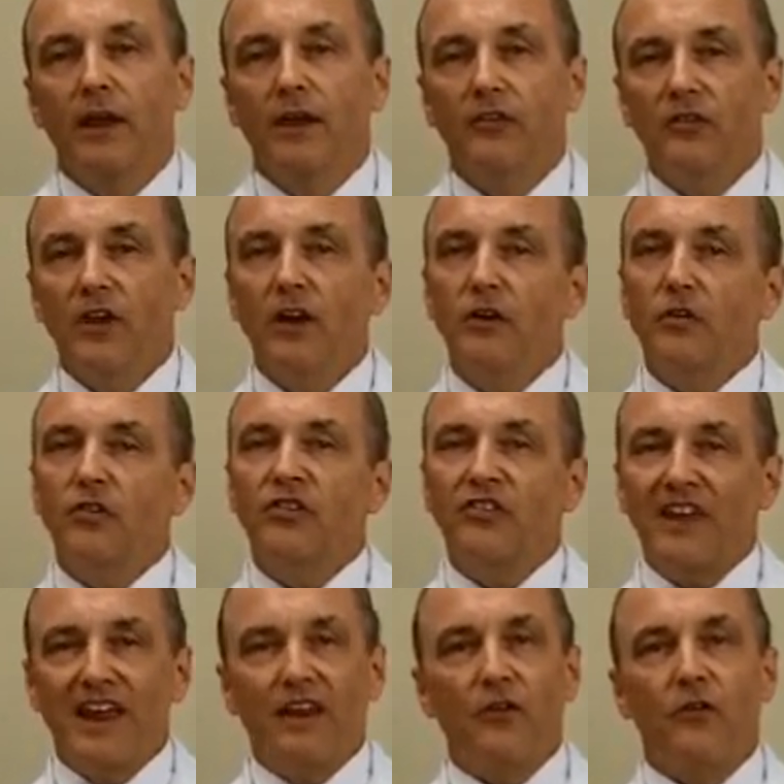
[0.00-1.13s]
It's not your
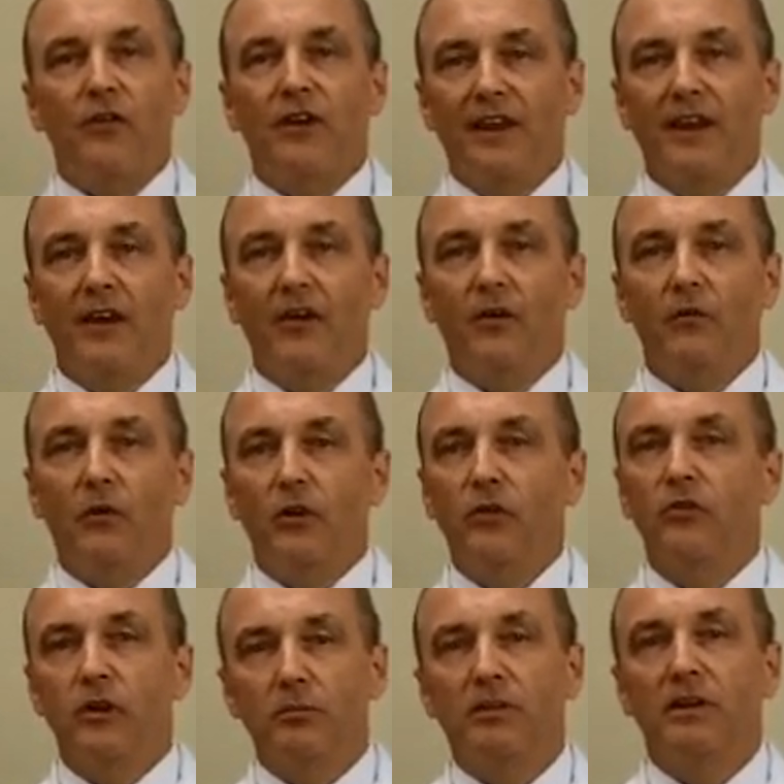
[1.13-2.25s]
standard care, what you
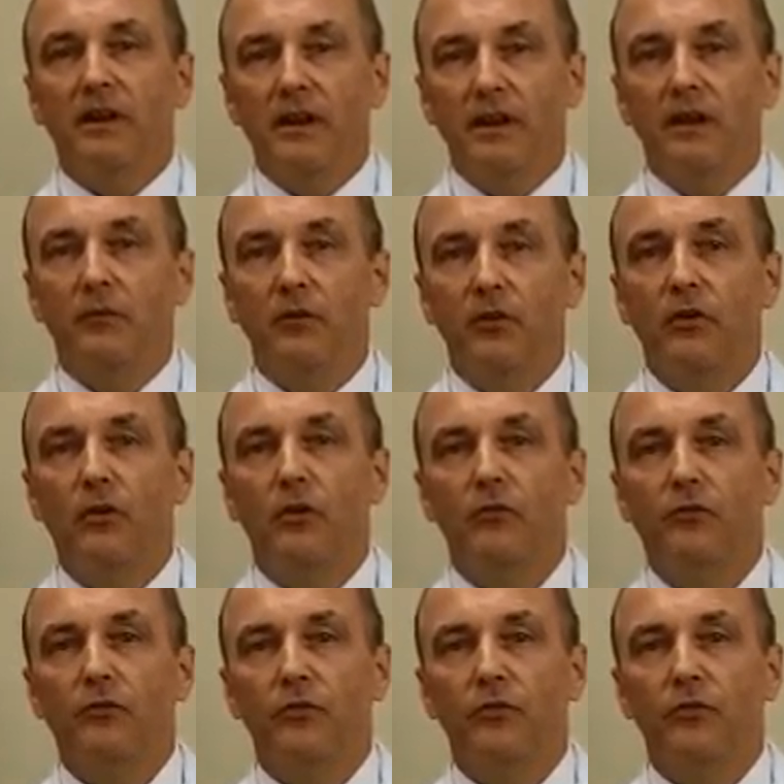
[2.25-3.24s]
typically get when you go